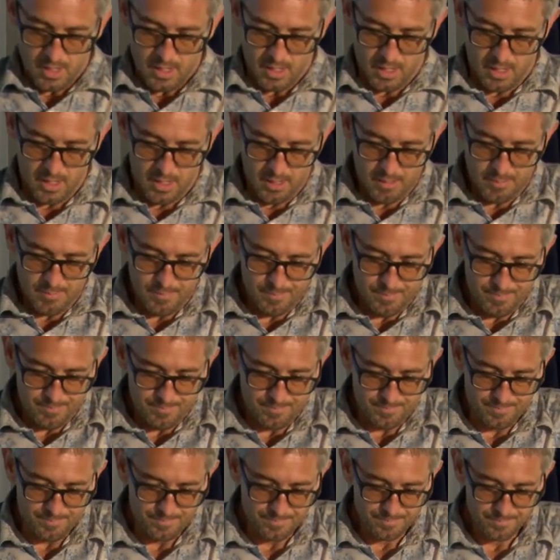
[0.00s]
Um,
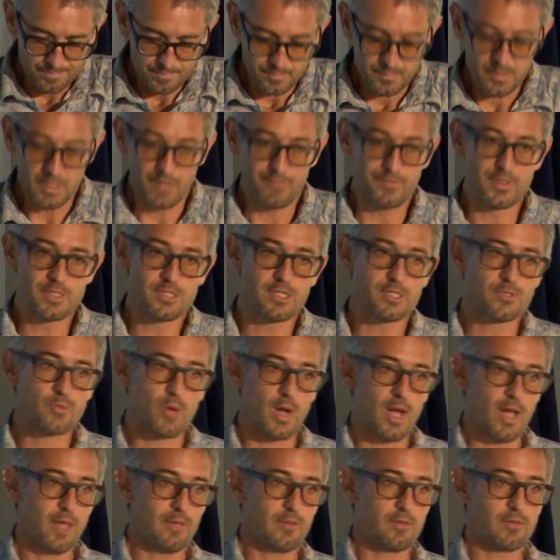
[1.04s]
if this is
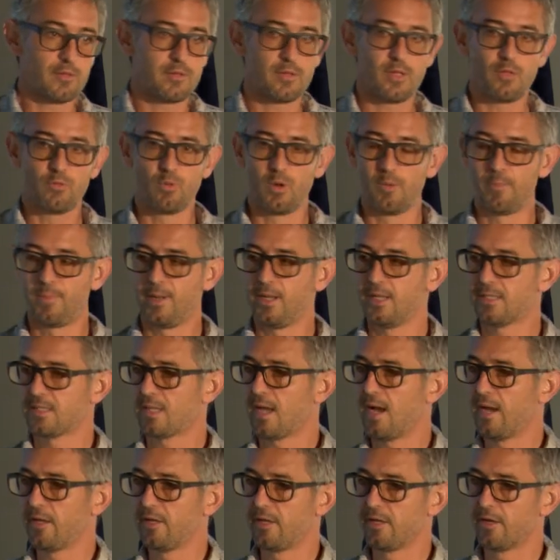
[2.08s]
right, it will please
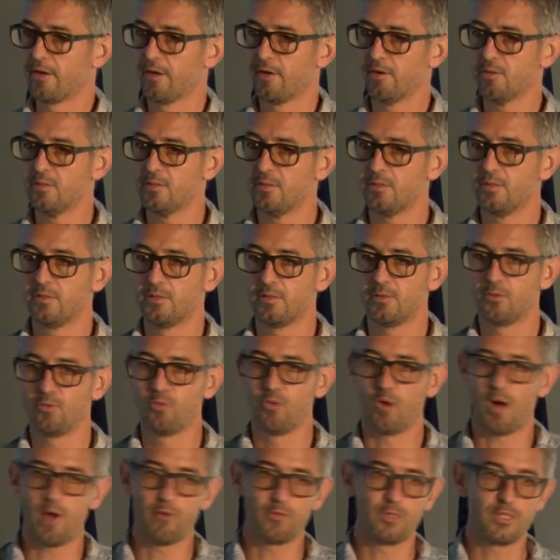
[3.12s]
Heidegger.
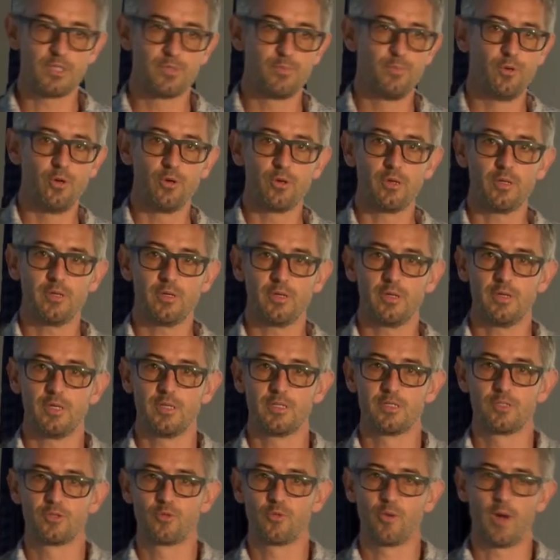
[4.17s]
Throughout his book,
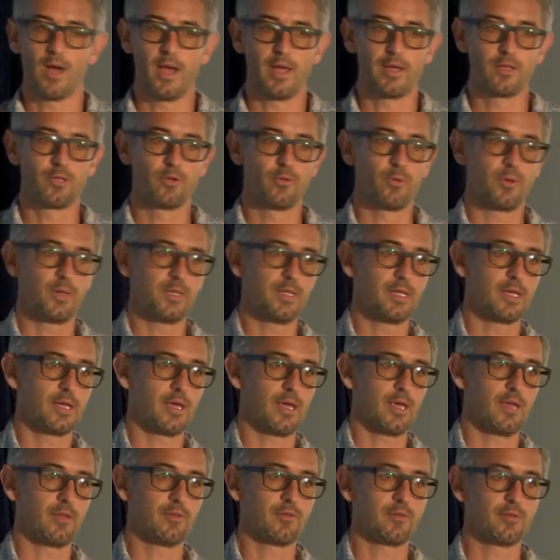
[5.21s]
he's trying to
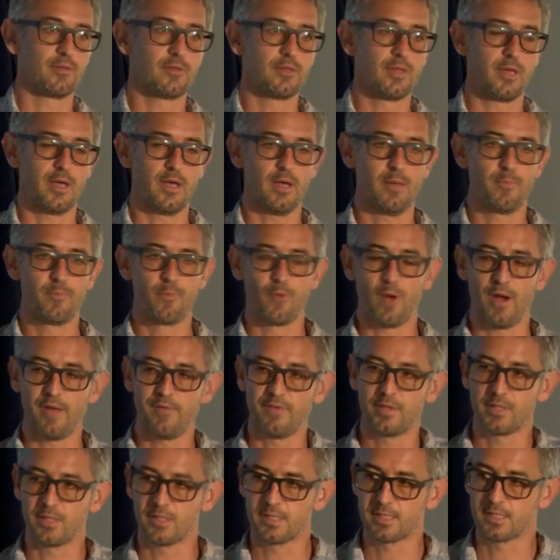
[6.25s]
eradicate the
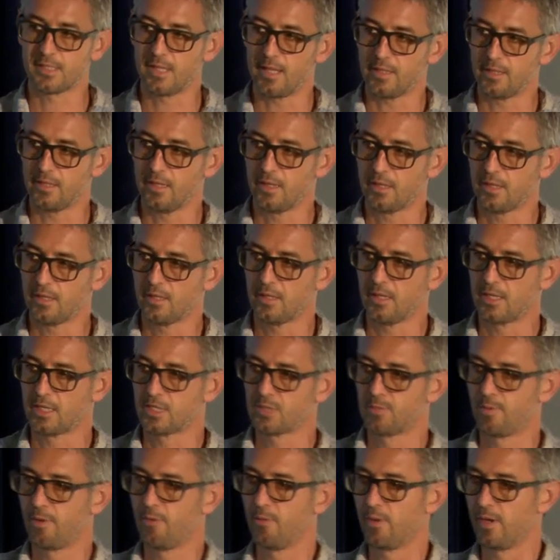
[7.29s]
private aesthetic
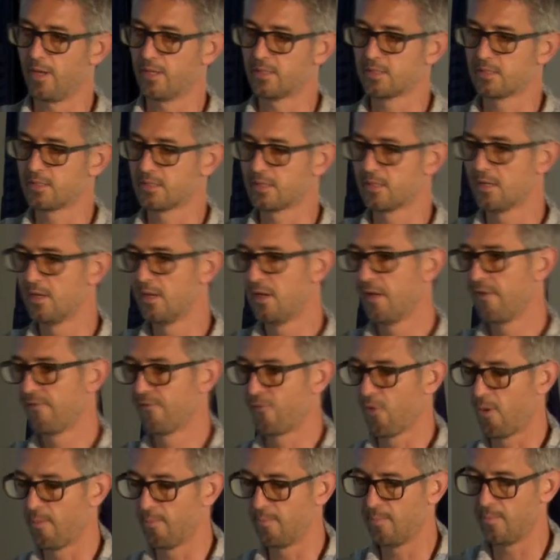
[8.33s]
experience
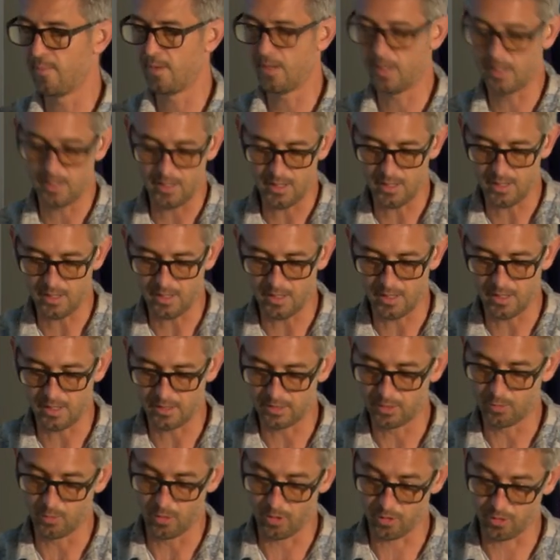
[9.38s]
from uh,
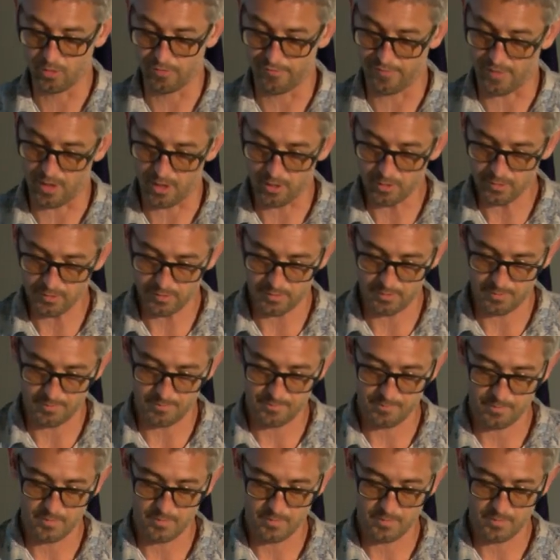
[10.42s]
the work of art.